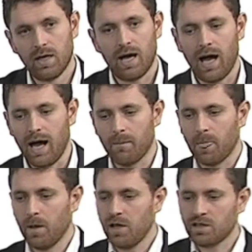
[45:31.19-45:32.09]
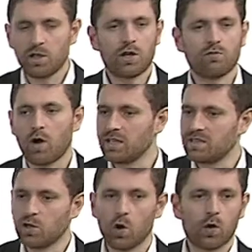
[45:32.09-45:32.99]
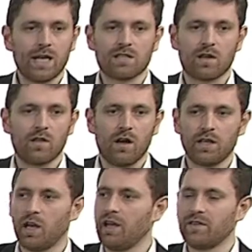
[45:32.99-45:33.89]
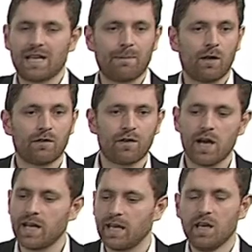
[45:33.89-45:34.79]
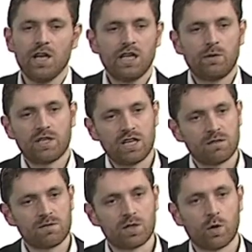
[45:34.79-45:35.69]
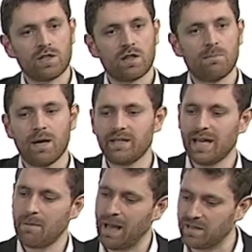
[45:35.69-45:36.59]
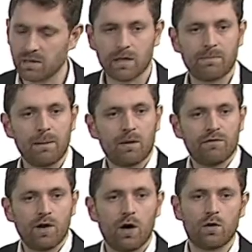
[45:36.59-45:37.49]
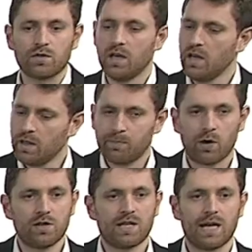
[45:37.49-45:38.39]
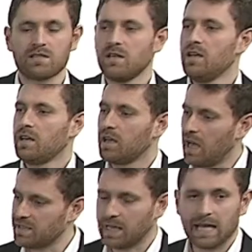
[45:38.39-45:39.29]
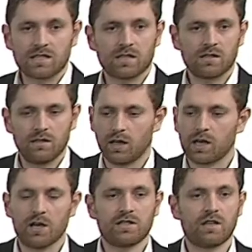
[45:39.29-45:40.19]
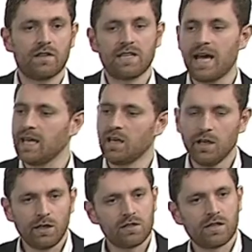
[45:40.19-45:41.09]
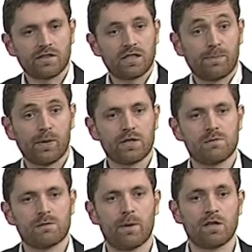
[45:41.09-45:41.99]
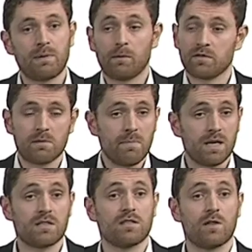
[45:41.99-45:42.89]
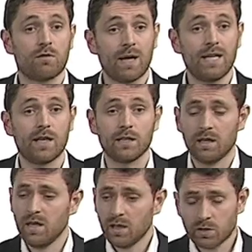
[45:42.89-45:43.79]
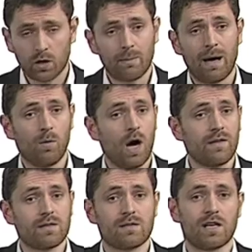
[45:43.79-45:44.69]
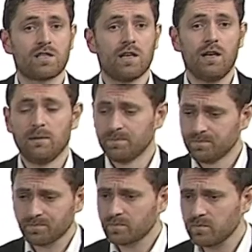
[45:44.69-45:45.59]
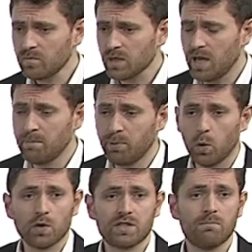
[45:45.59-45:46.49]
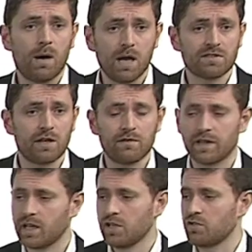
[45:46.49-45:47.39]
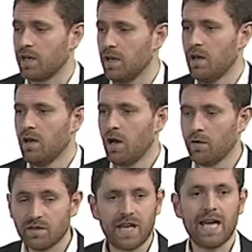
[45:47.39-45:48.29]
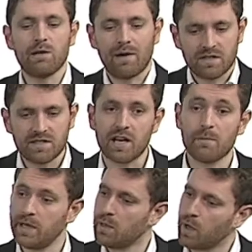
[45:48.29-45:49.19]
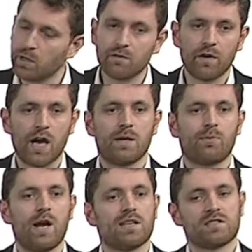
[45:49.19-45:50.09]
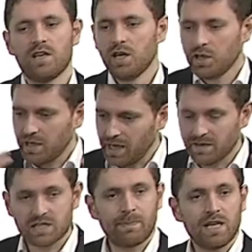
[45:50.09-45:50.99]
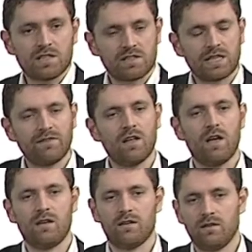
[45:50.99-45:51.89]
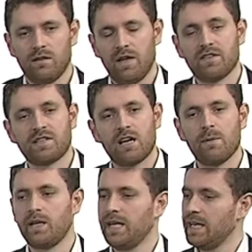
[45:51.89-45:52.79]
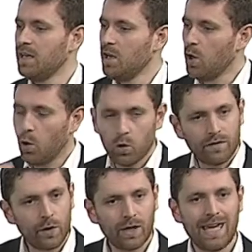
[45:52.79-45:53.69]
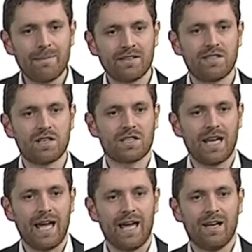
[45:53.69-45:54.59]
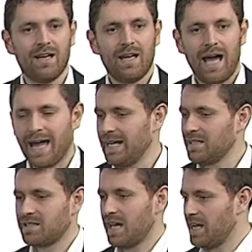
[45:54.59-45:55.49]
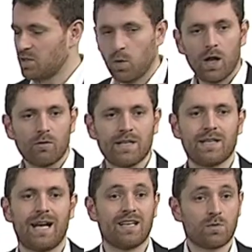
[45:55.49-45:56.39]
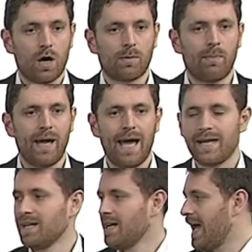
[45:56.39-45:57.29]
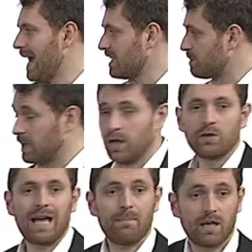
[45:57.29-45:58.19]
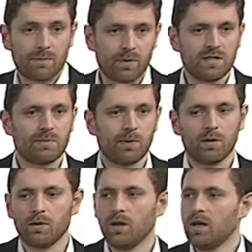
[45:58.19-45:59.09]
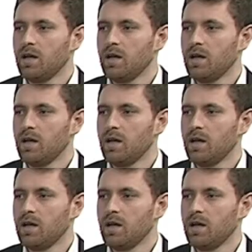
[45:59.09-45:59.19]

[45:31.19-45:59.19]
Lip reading: So you can write stories on if it's happening on the Friday, you issue some stories on the Monday about some of the people involved, the process. As it gets closer to the day, you start to deploy some spokespeople or some ministers on the radio talking about why this is such a important milestone for the country. On the day, you have a ceremony where you invite the press. In the speech that's given at the ceremony, all of your key messages are hit, and it's well written and it's well prepared and it's been looked at by the principal.